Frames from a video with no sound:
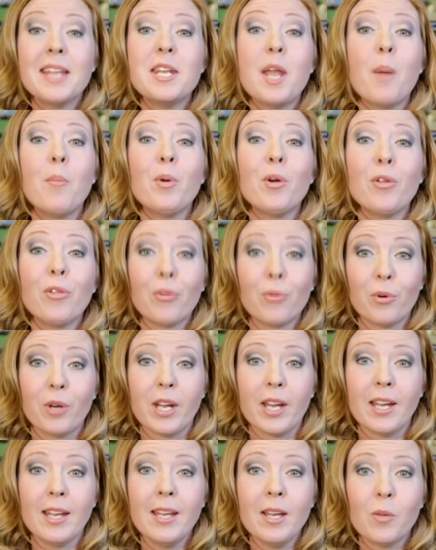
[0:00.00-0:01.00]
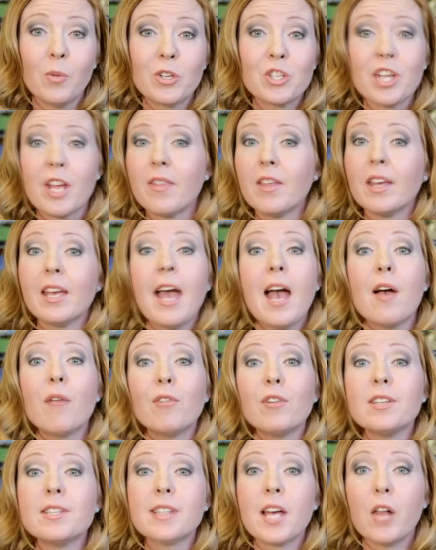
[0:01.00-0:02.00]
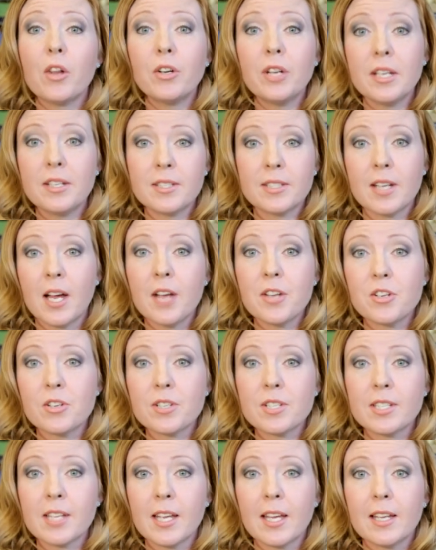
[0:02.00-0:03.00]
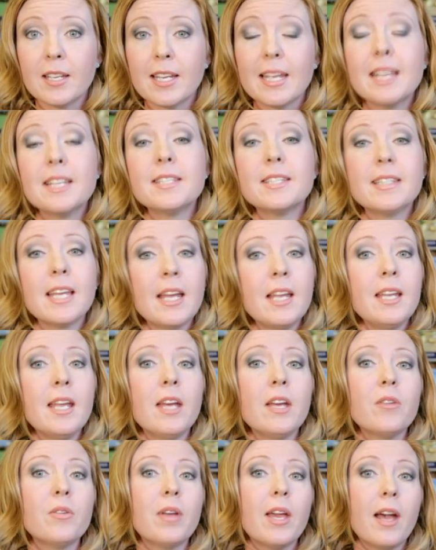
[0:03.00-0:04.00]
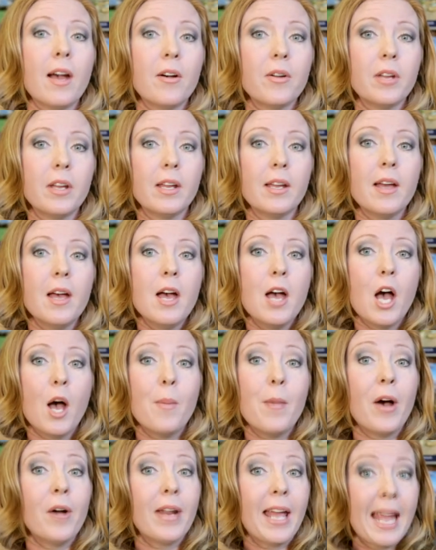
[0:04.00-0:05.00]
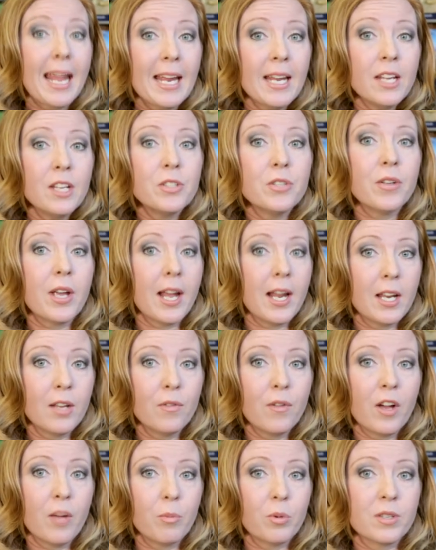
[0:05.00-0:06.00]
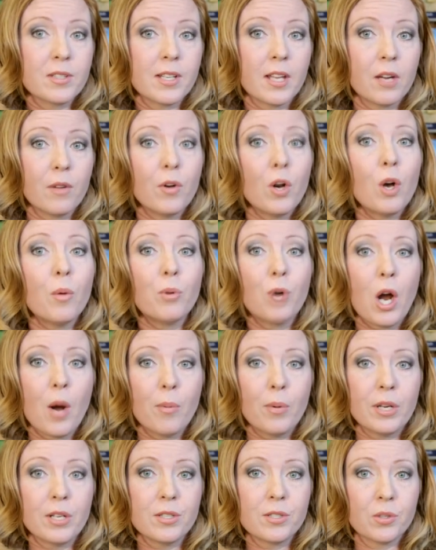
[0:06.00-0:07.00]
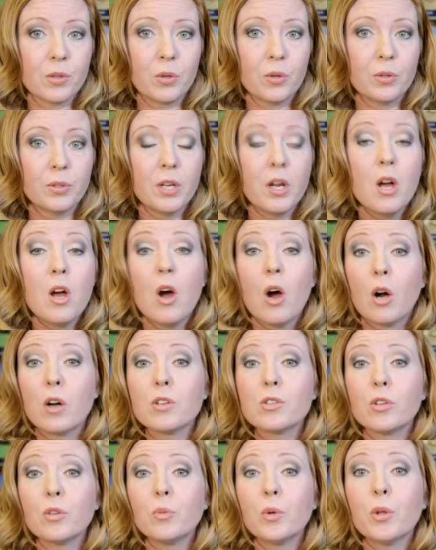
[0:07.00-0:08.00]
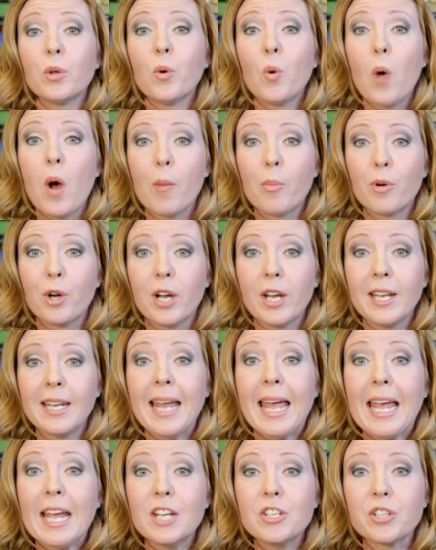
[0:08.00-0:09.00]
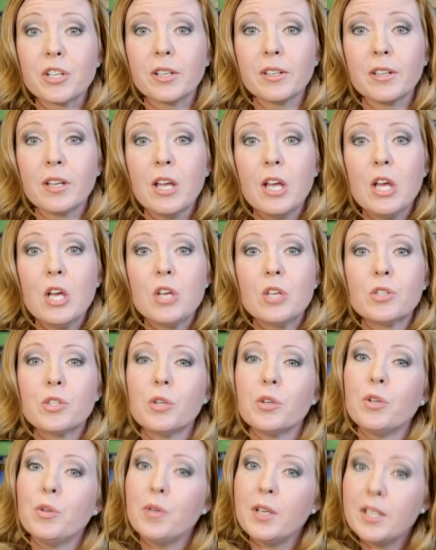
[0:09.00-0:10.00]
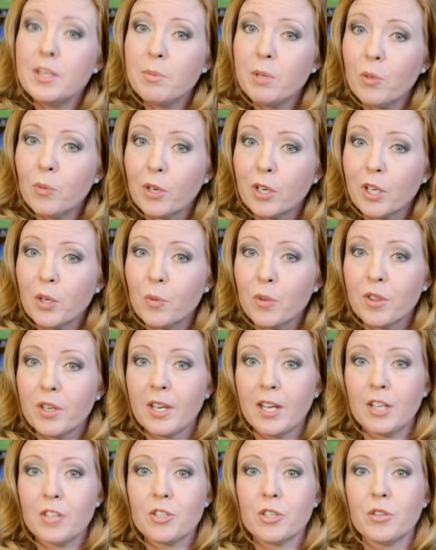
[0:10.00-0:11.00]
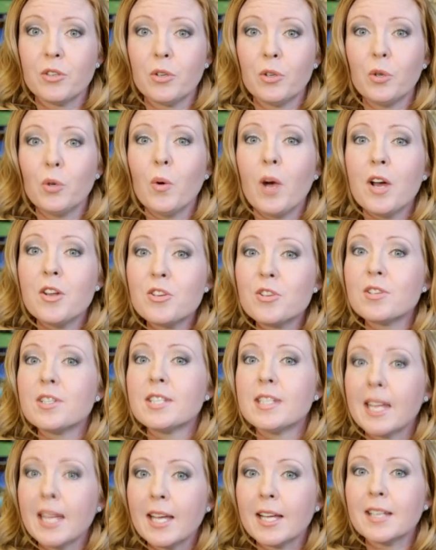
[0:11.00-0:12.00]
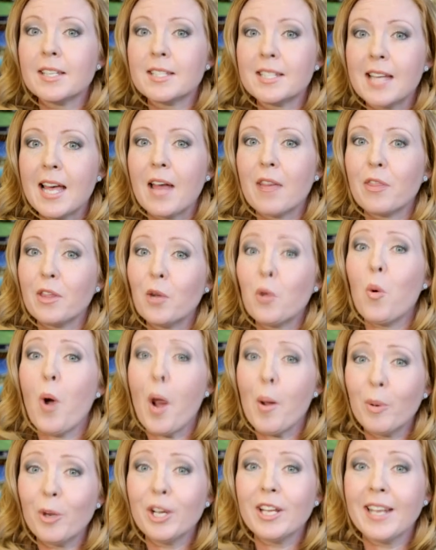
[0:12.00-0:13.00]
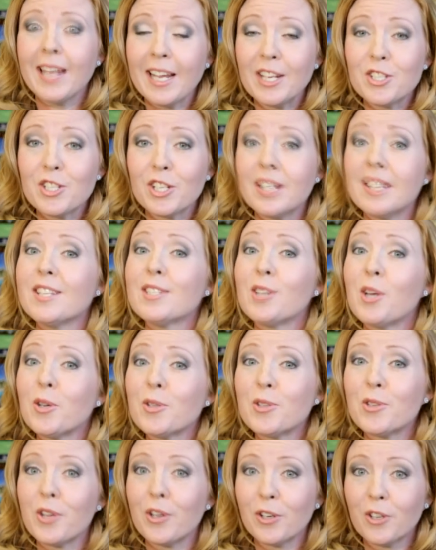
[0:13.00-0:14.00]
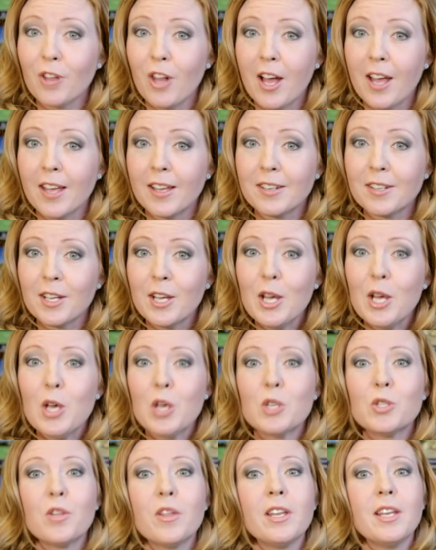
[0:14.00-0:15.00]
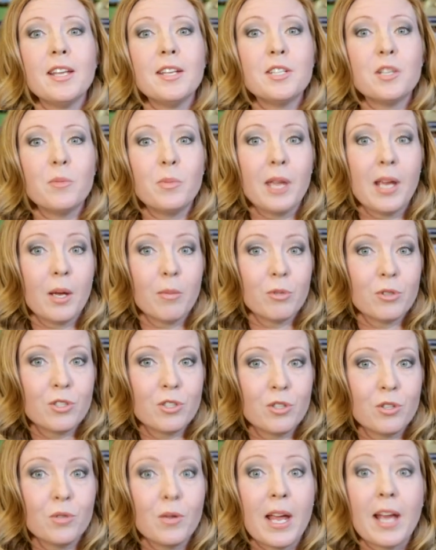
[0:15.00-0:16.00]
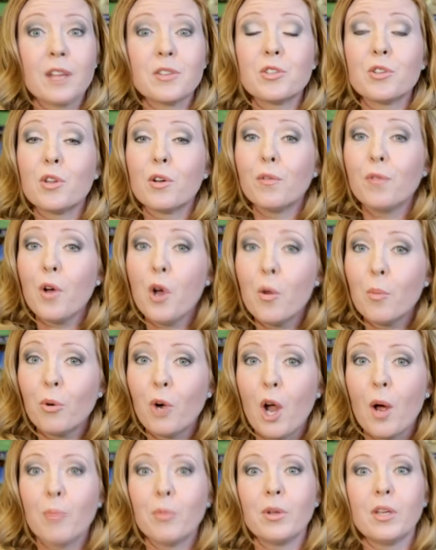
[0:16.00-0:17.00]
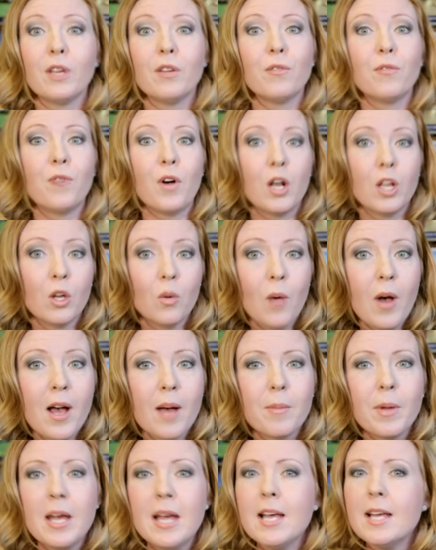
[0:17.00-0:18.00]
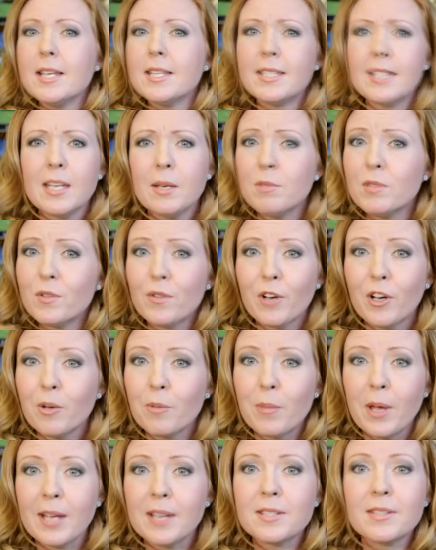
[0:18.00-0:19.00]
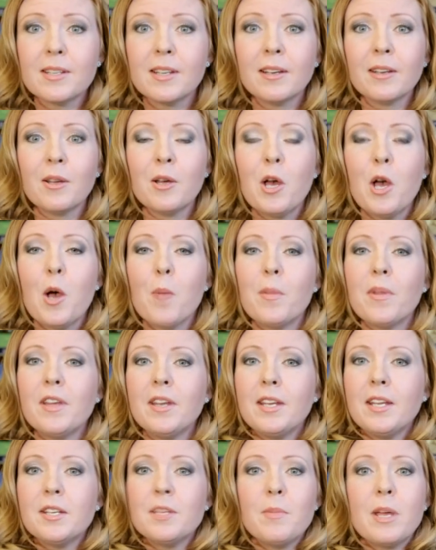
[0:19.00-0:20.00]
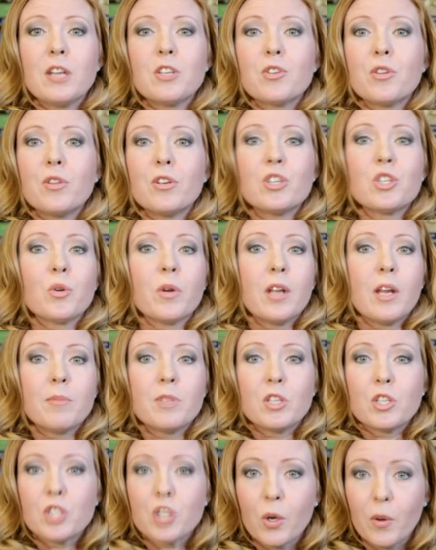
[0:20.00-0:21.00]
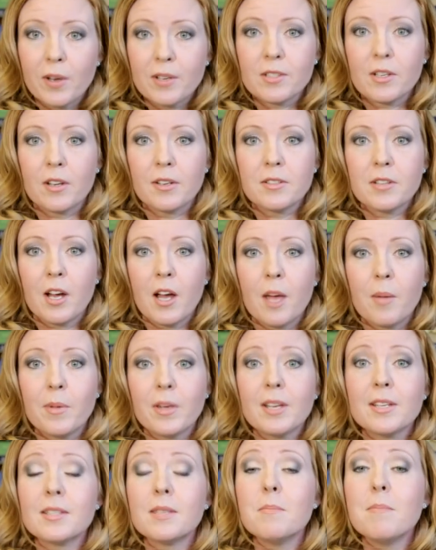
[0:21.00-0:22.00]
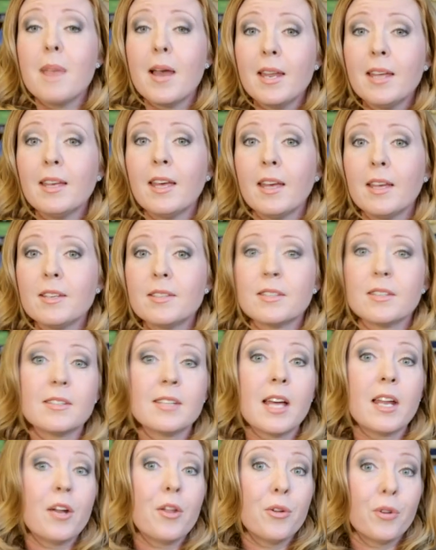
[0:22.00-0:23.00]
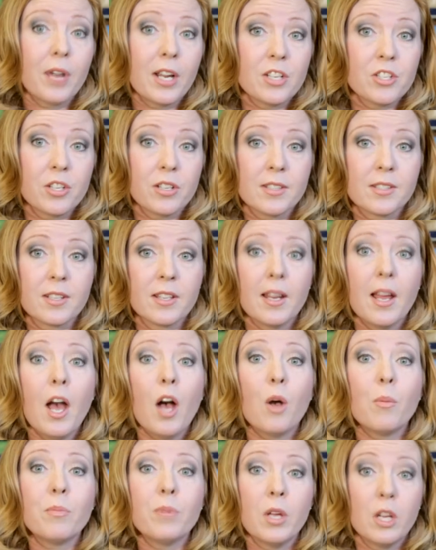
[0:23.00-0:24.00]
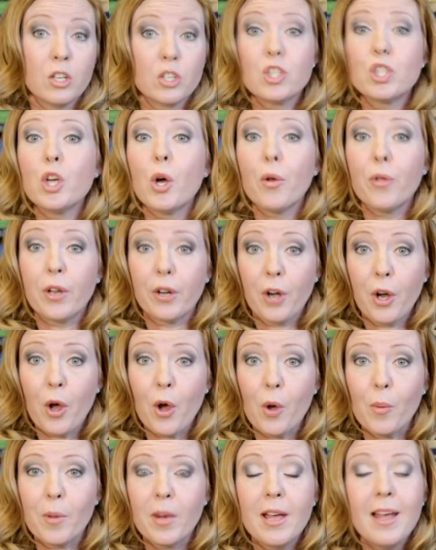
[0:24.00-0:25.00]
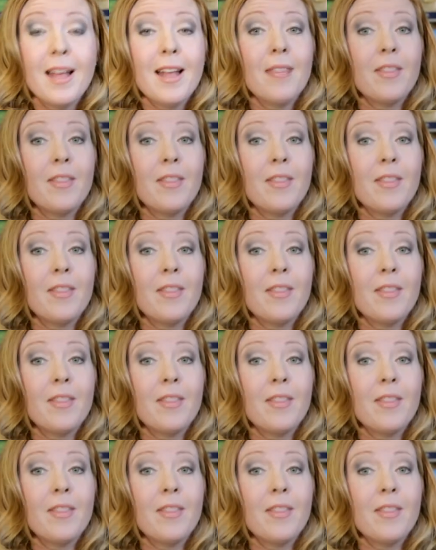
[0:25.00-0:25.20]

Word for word: Number three, which I think every seller needs to understand, in San Diego County, about 80 to 85% of all properties sold are sold with a cooperating agent. So you need to be working with an agent who understands that the cooperating agent is also their client. So they need to be able to answer their phone promptly, follow up. Seems very basic, but they need to make sure they're showing up to showings on time because in many cases that other agent is going to help show their home.